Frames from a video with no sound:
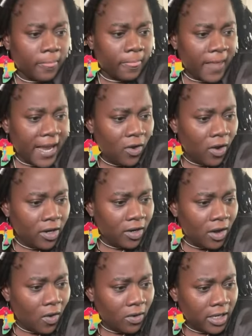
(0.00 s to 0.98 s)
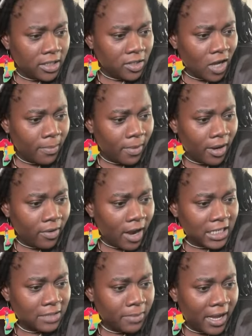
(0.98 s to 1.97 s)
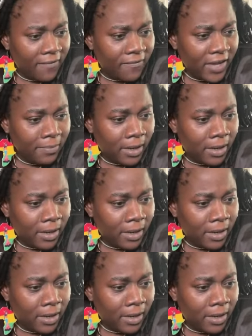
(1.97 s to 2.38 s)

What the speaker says: I don't know how this come across my feed,